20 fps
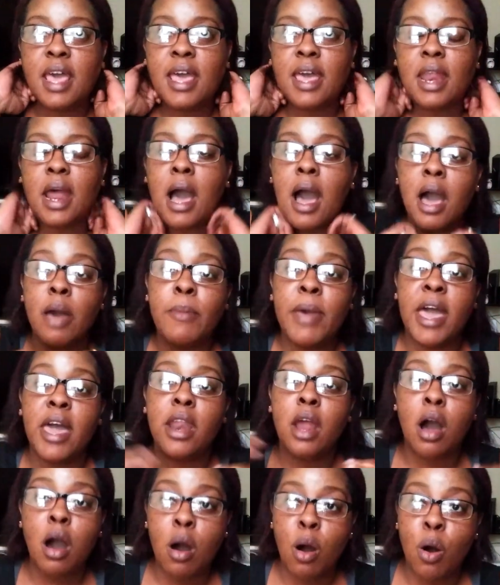that I'm
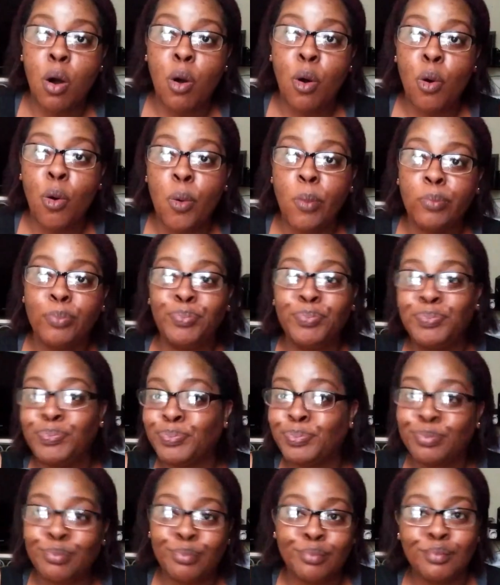at home
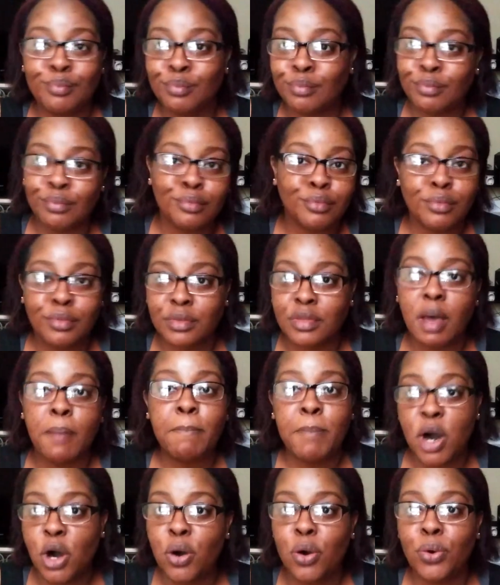
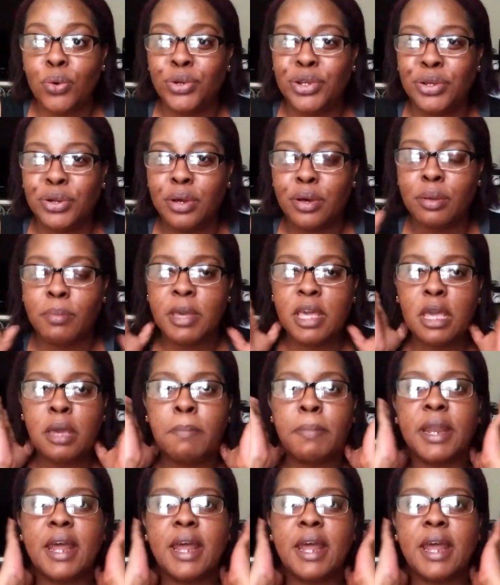mode, you know what I mean?